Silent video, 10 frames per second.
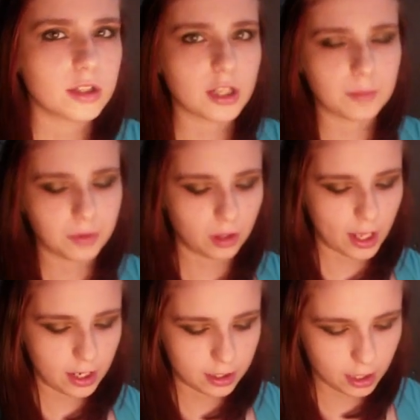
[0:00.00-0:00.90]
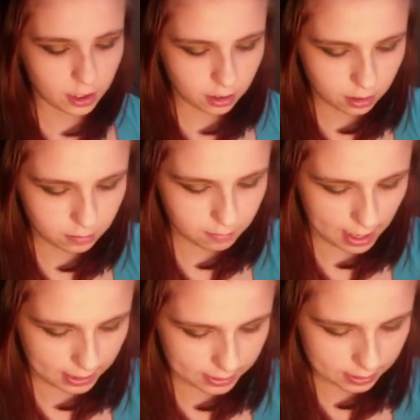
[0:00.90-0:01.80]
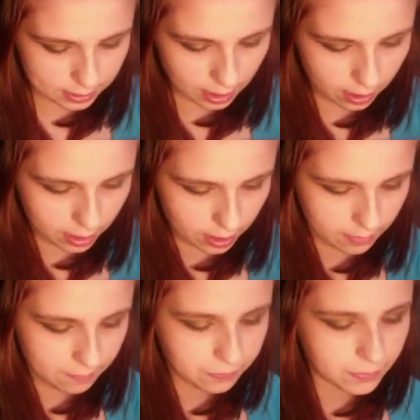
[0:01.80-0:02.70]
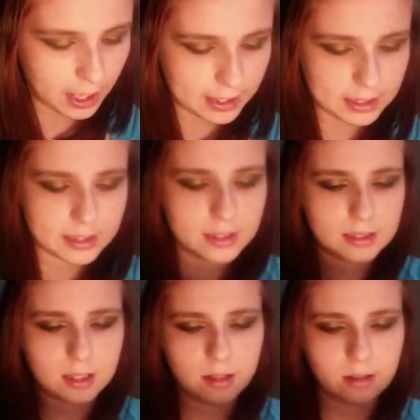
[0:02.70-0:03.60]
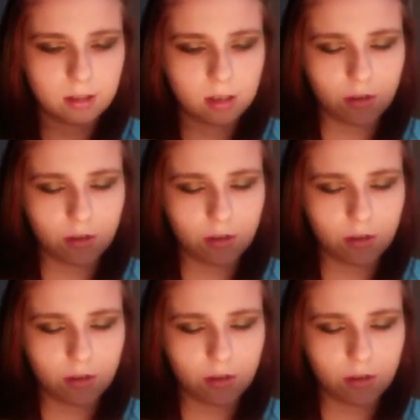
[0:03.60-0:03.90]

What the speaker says: double-ended mascara. Like this is a